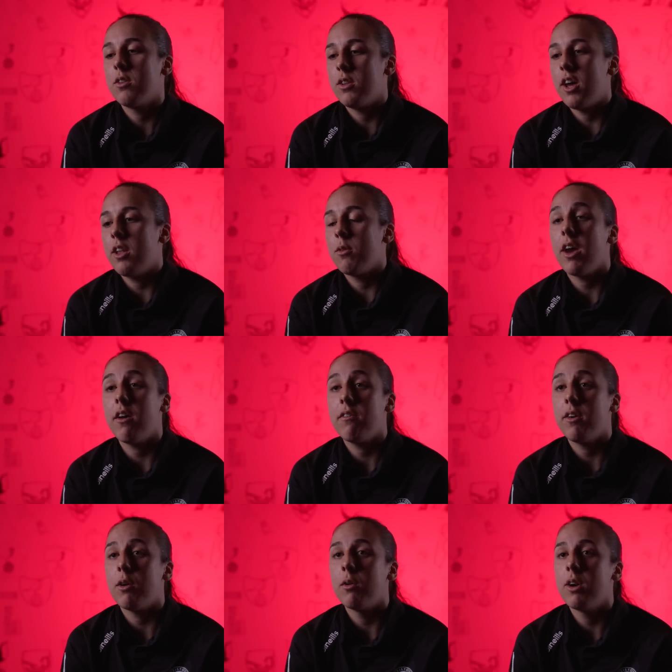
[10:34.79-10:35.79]
like the way I
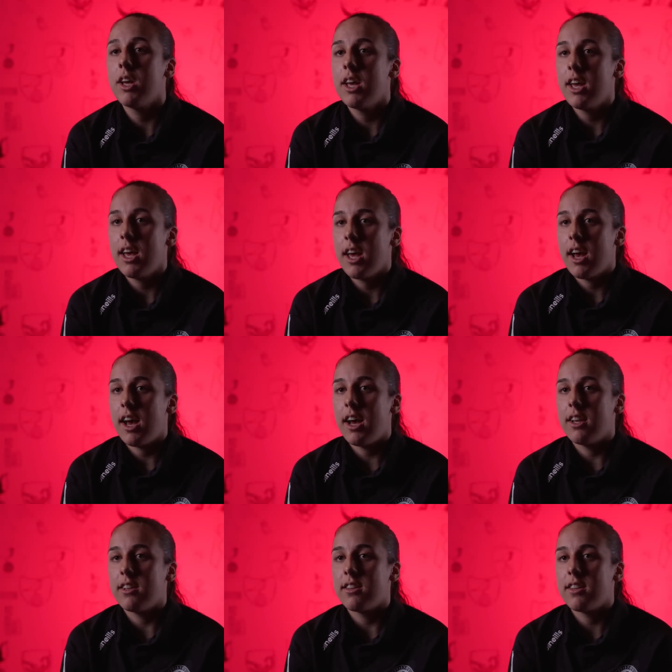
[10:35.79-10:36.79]
feel,
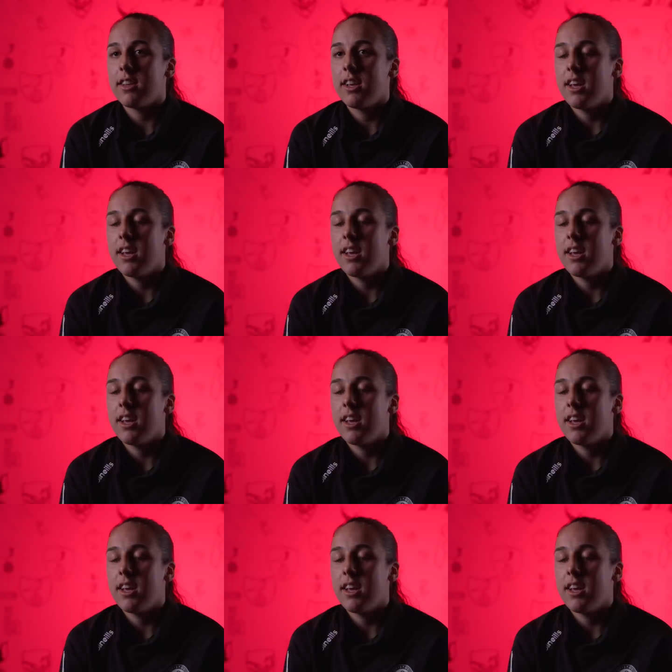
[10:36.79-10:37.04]
and